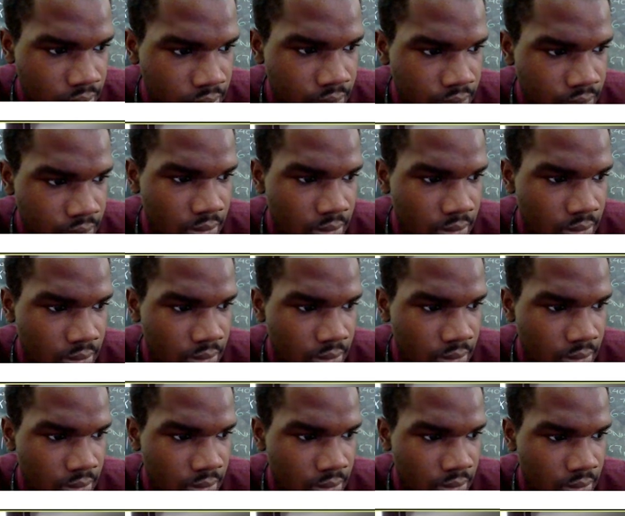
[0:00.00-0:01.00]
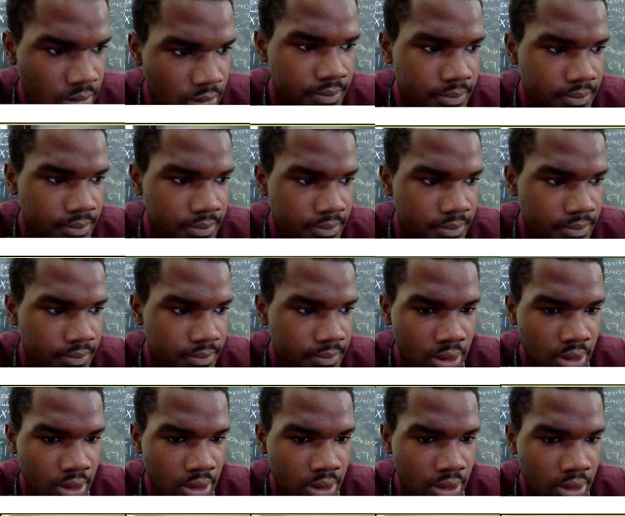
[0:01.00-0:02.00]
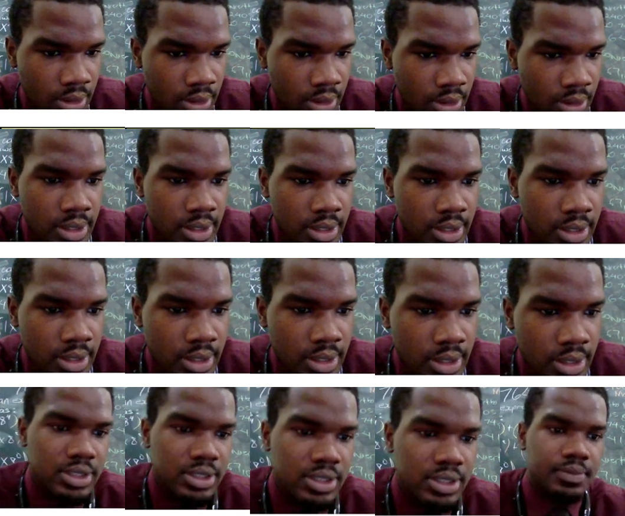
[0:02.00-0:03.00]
Alright. Next question.